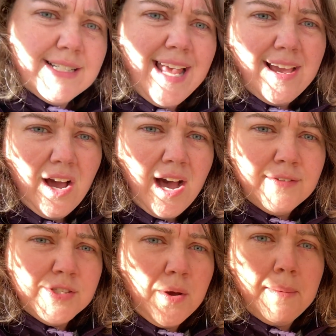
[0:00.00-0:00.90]
to take
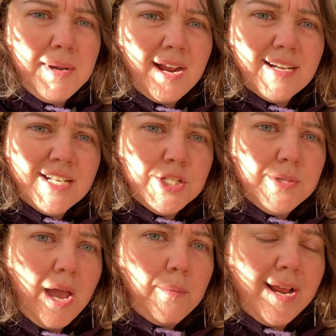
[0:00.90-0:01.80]
off, so I'm not going to do
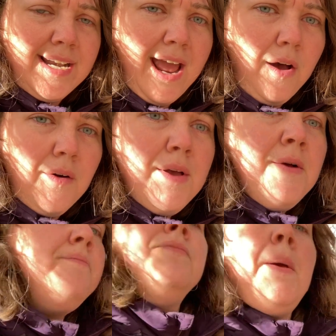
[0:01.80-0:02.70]
that right now.
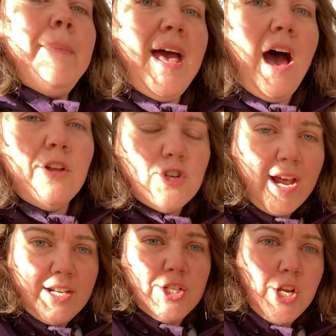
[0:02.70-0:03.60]
But I'll
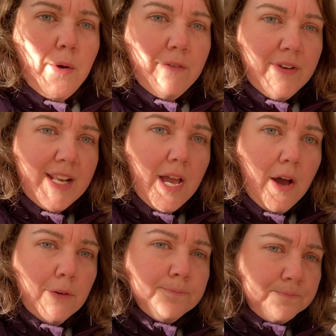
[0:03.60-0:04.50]
try to show a
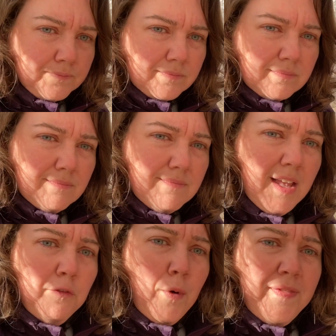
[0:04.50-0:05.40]
video
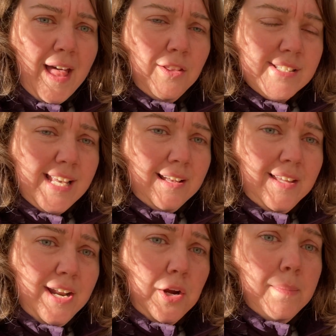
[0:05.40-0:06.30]
of what that looks like
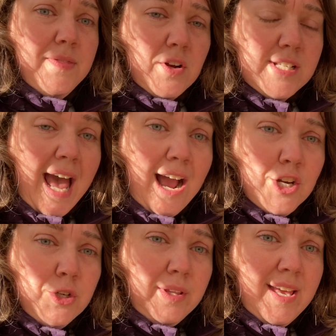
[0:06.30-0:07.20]
later. But there's
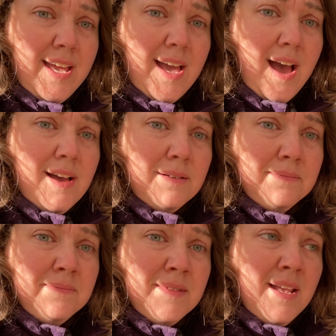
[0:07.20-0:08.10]
actually,
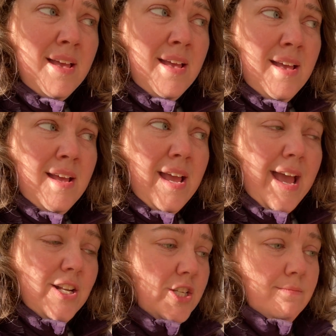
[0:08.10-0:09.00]

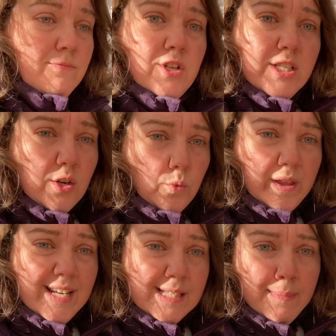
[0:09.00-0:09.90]
it's just a
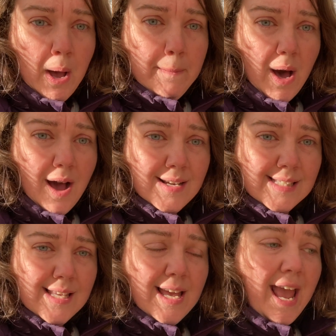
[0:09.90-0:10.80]
really small
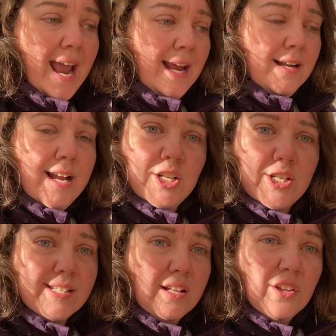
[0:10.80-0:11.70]
box, and it's
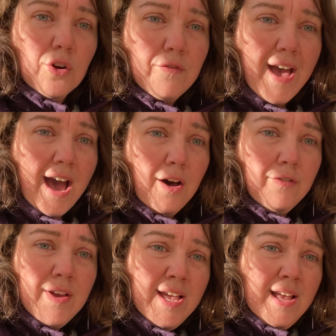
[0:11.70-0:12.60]
just a little valve